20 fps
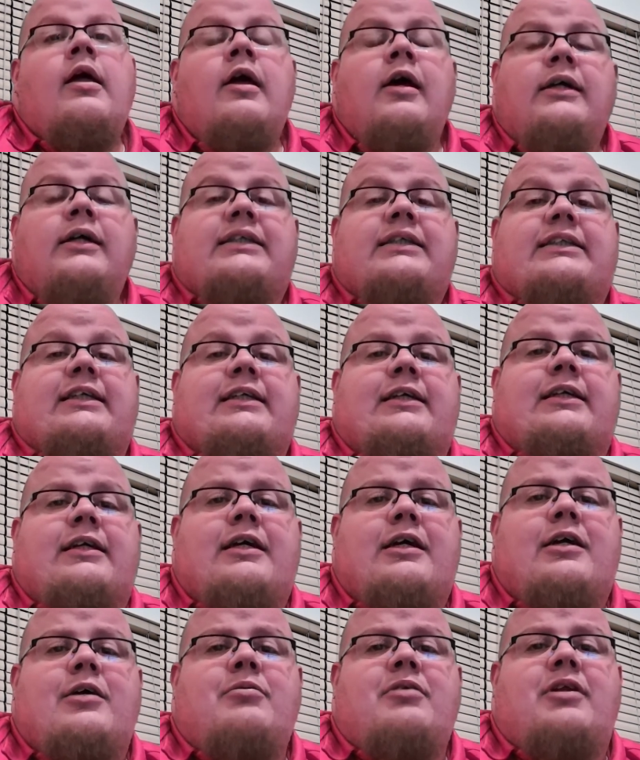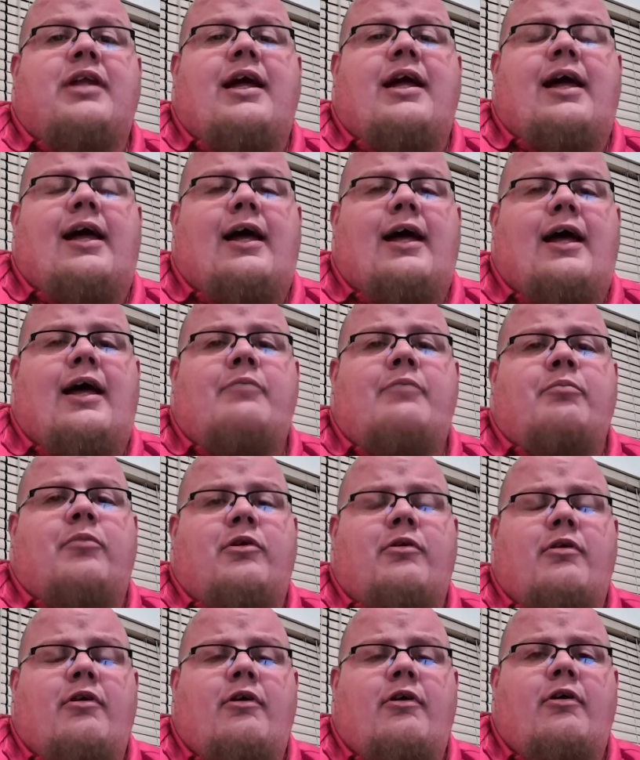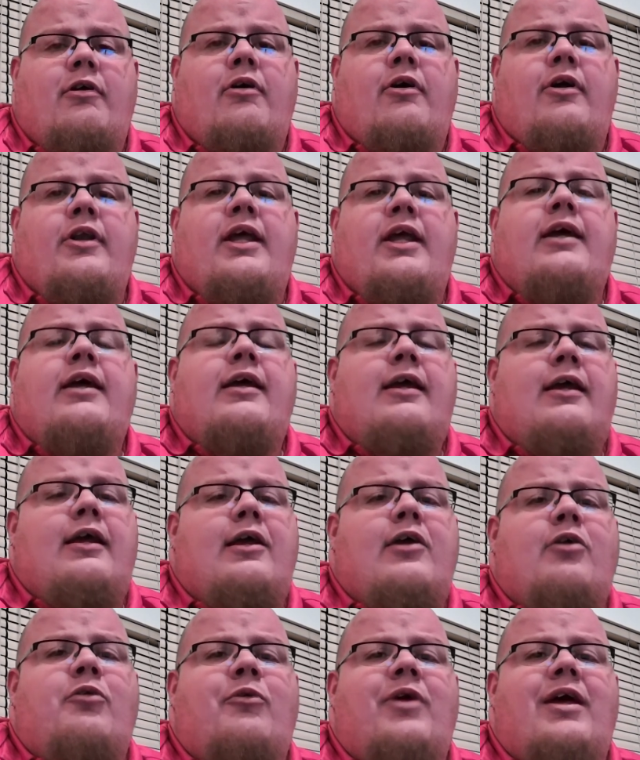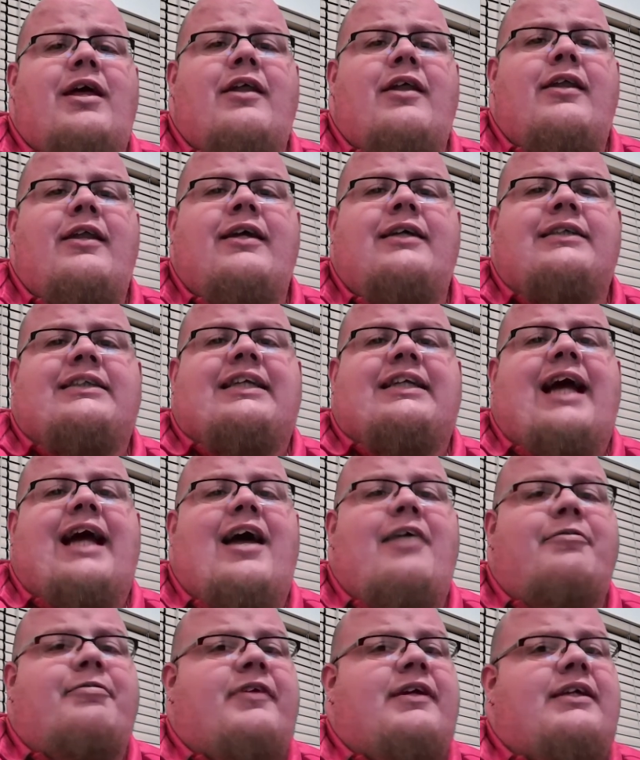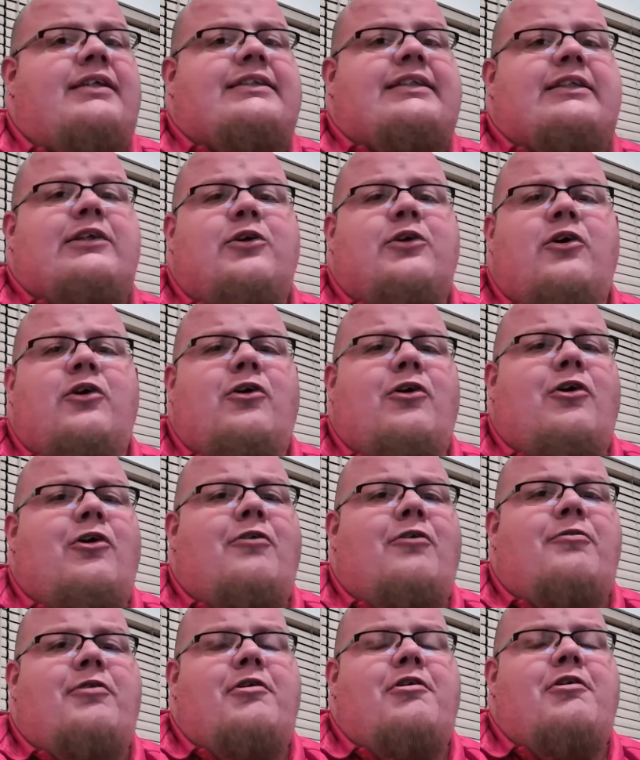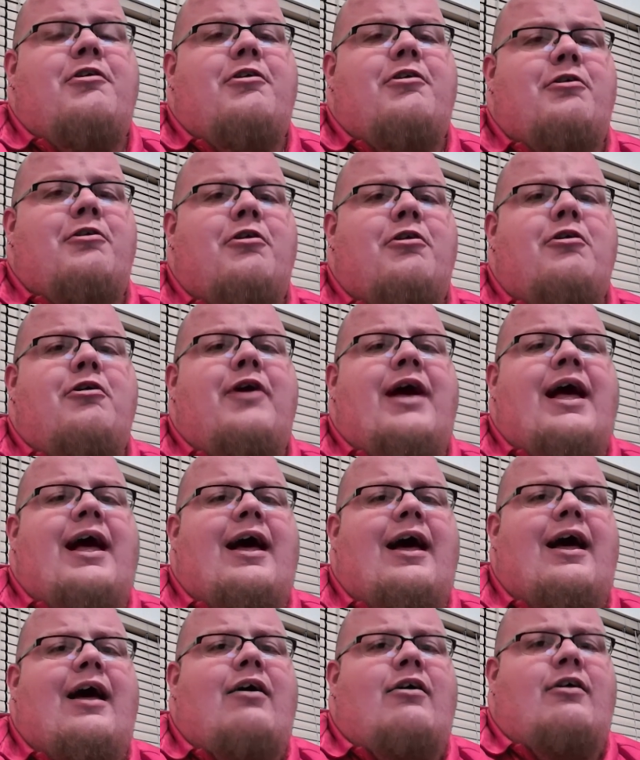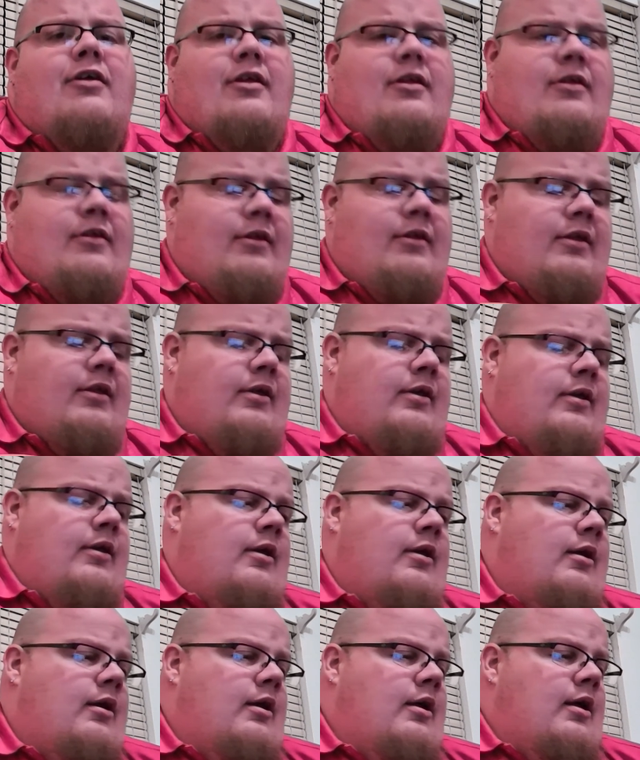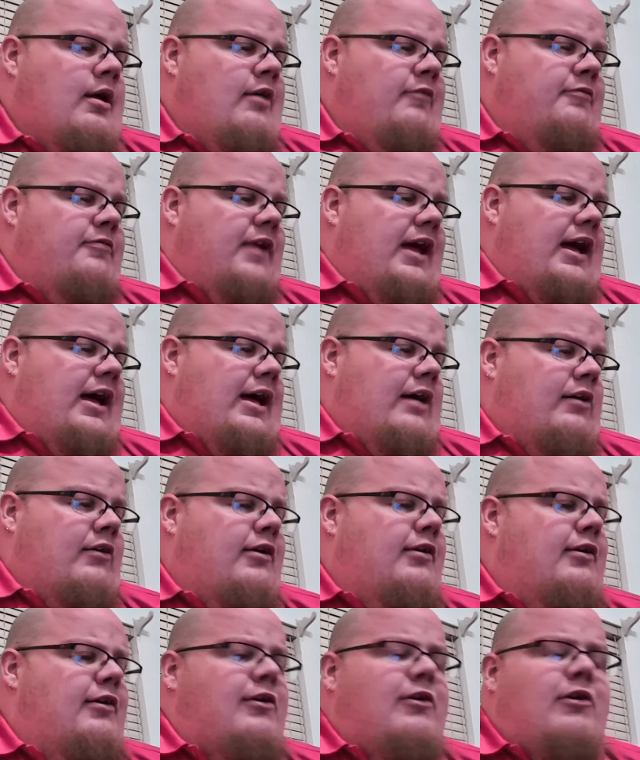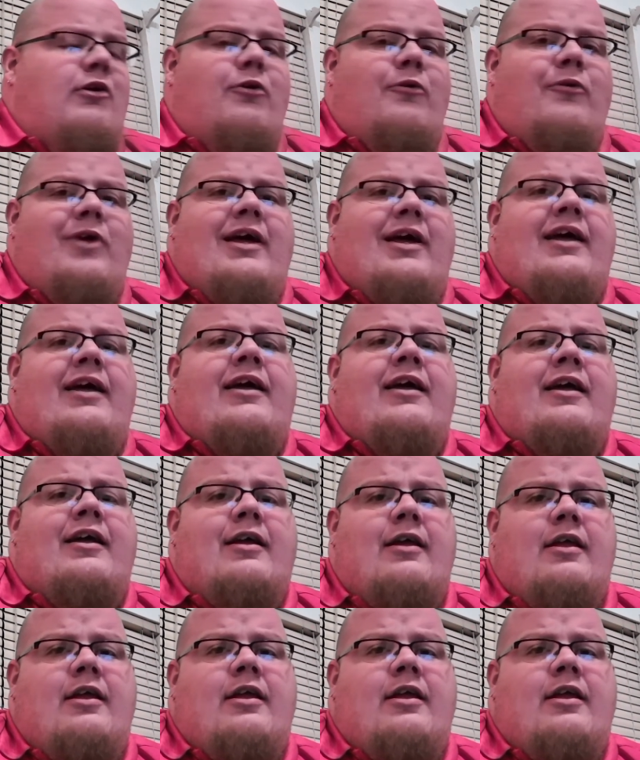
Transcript: Some glad morning when this life is over, I'll fly away